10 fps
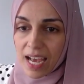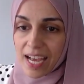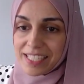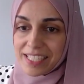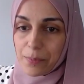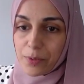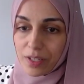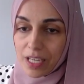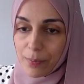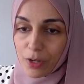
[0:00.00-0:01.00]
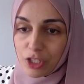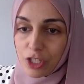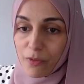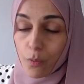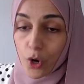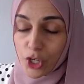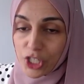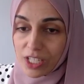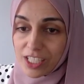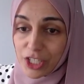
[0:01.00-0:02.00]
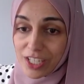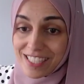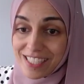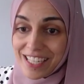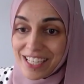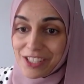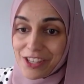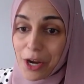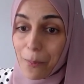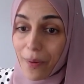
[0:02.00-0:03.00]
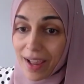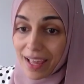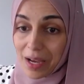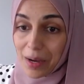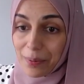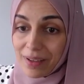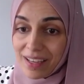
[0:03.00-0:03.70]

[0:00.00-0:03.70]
and tips on keeping on top of washing dishes so they don't pile up?